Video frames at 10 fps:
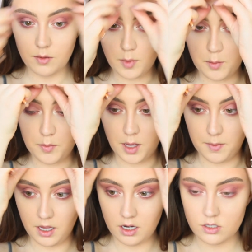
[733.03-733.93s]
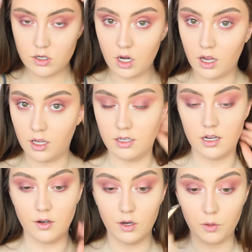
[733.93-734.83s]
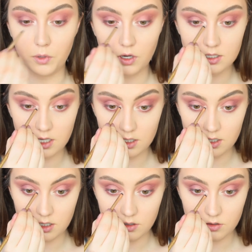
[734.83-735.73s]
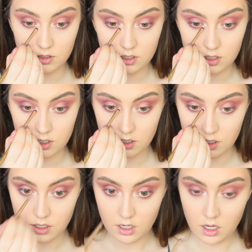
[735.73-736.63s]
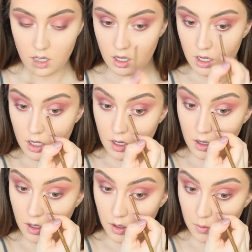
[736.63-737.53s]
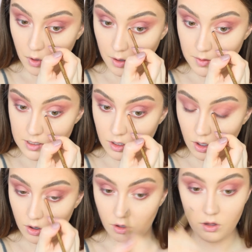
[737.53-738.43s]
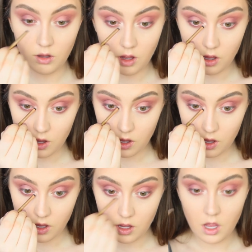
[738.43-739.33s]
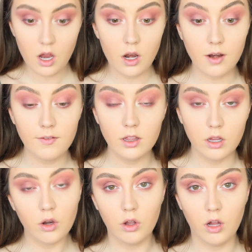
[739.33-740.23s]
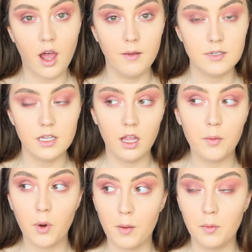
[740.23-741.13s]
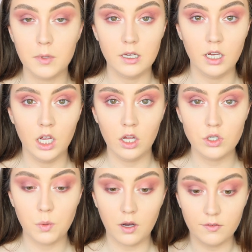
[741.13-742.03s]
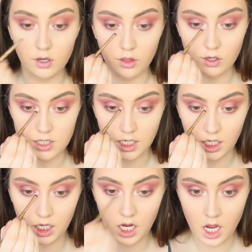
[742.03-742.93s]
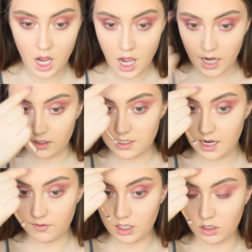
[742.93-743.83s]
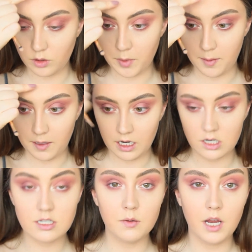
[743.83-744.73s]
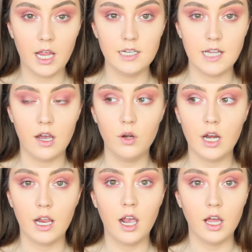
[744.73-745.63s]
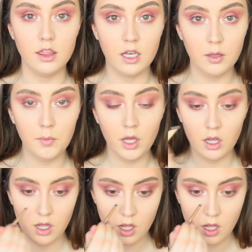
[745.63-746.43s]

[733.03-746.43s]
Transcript: My baby hairs are hanging down. I hope you guys can't see those. When I was little, not even little, I was like probably 12 or 13. I used to have like little baby hairs that would hang down and I cut them.